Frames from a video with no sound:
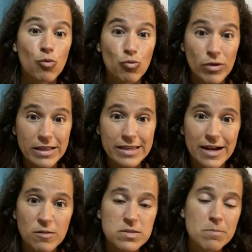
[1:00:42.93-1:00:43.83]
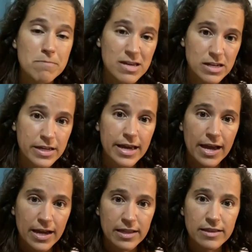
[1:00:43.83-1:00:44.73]
really helps
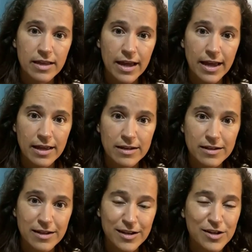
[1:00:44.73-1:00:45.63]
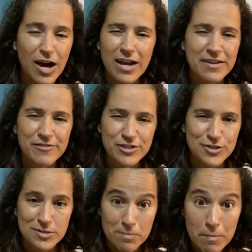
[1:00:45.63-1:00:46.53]
mitigate and and not
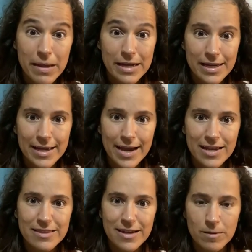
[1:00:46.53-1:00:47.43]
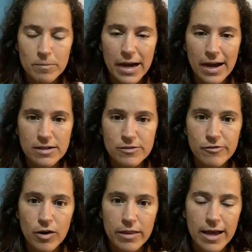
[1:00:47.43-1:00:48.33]
even just mitigate the impact
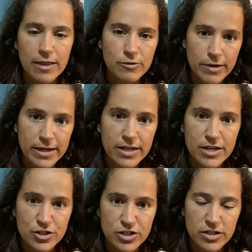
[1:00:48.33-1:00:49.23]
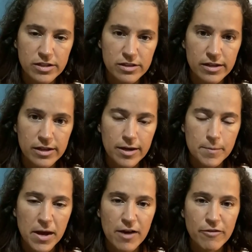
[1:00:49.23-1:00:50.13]
of all that the radiation and the
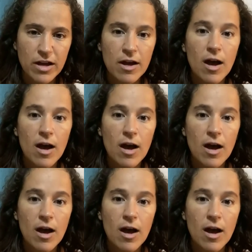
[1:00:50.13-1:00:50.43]
EMF